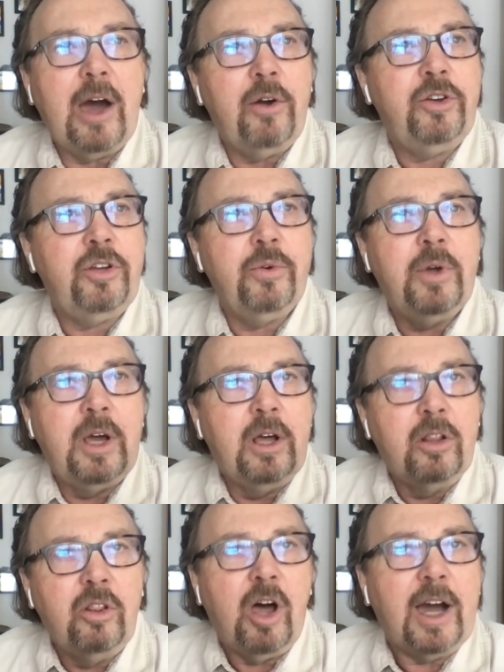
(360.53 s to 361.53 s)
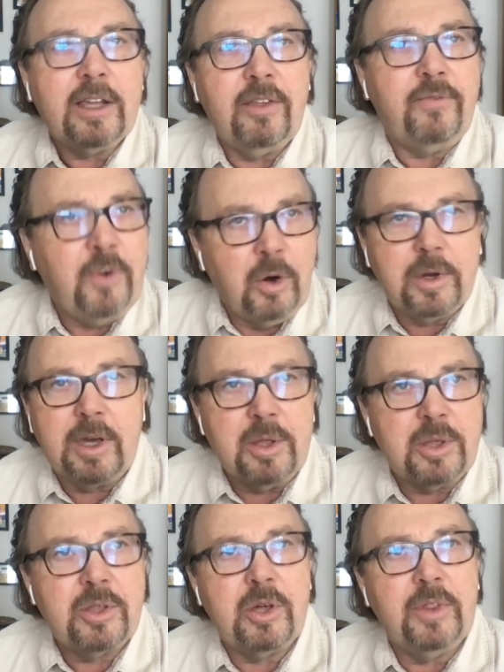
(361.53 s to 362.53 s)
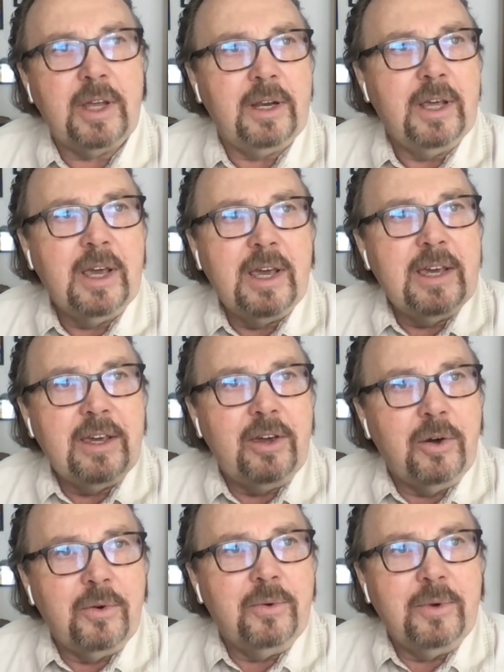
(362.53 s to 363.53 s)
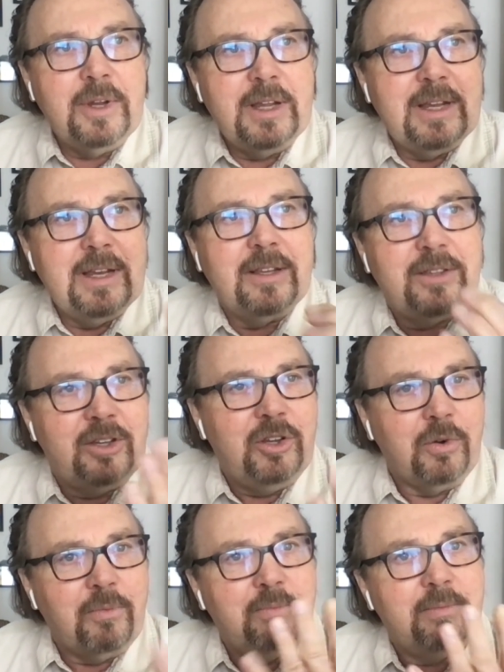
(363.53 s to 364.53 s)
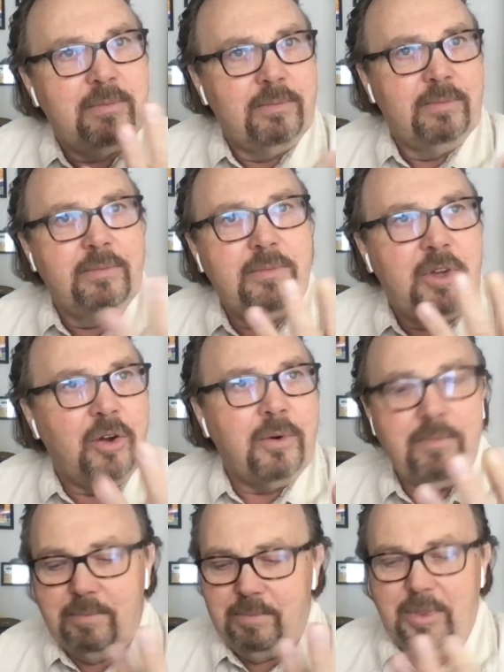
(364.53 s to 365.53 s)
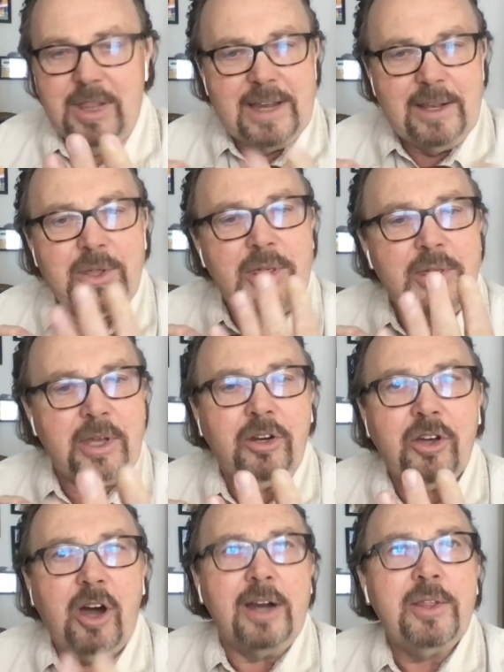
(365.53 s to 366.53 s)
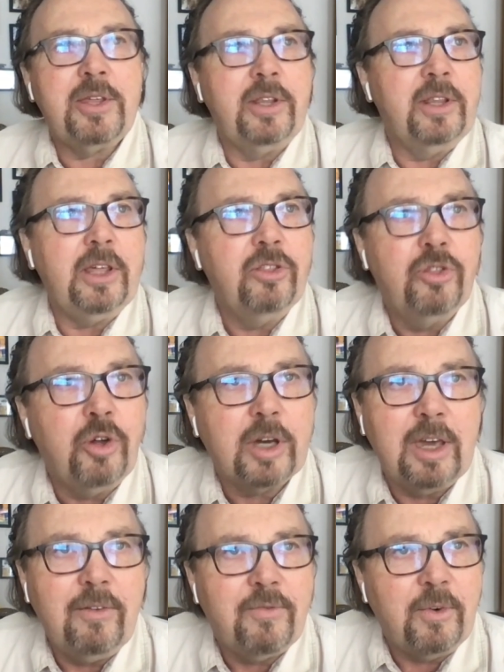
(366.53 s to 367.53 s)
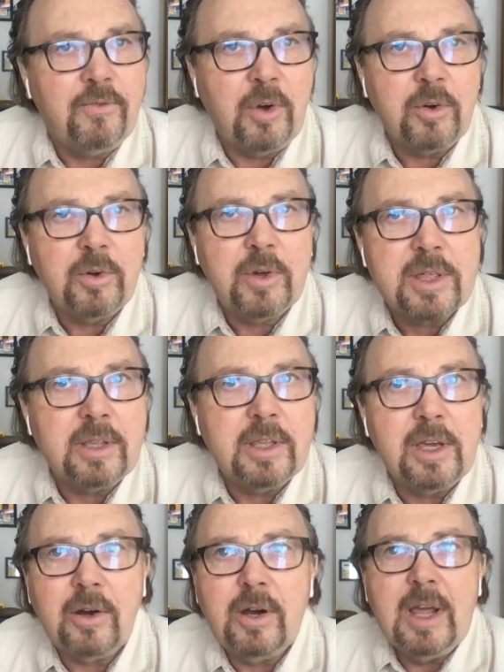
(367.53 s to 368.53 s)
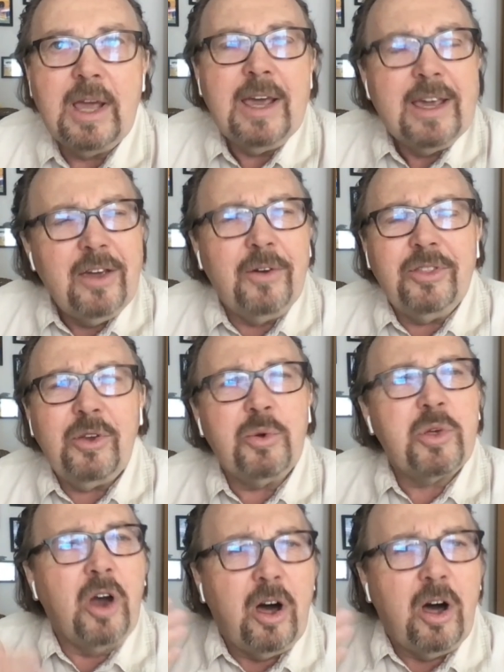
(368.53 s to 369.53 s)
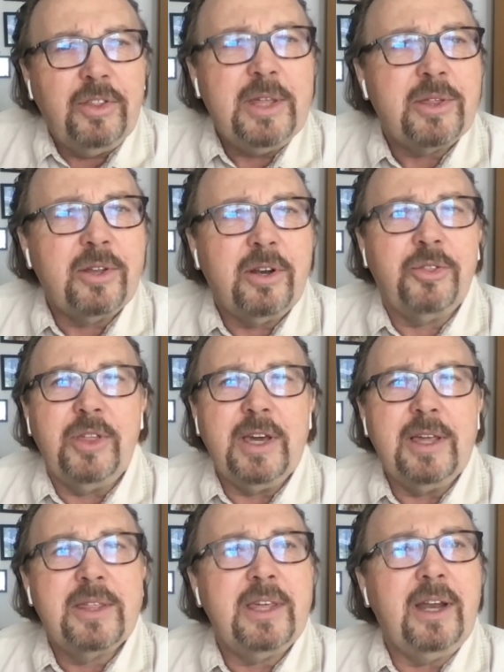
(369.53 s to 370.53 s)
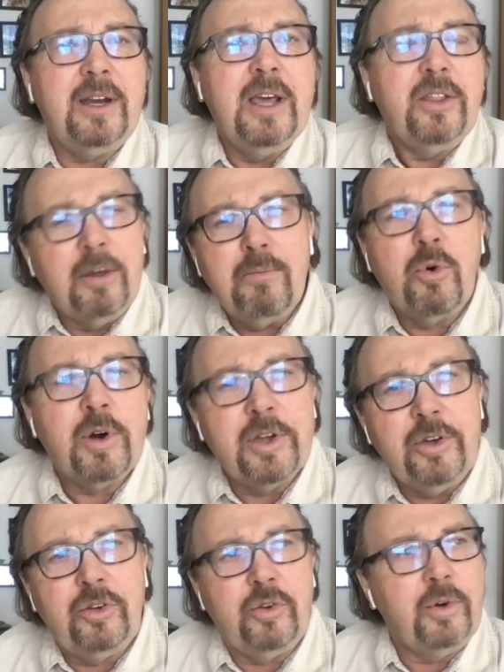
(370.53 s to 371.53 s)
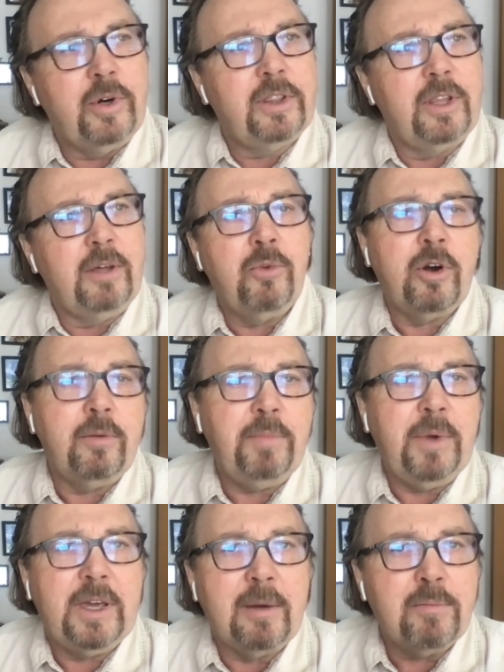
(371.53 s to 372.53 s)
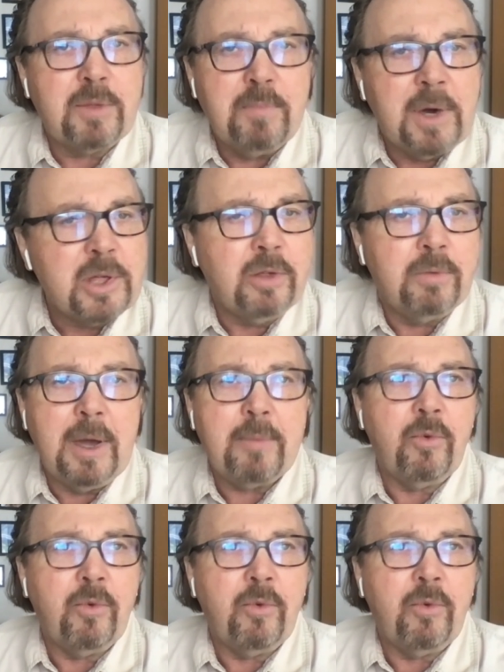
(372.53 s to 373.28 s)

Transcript: How to lock the focus so that your your lens isn't constantly looking for focus in there. There's all these little things that the more you do it, the more it becomes muscle